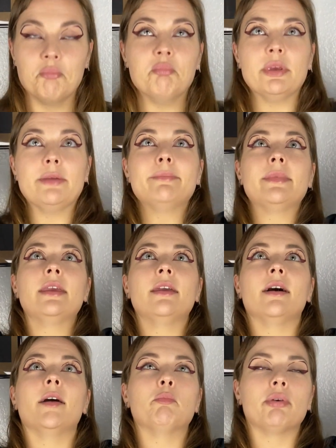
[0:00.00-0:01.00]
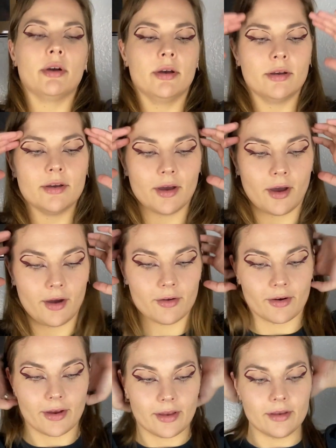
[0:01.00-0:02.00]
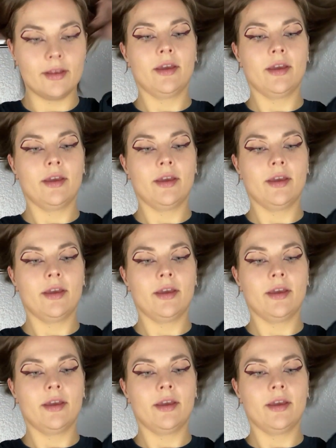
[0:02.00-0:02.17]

Beam me up. All right.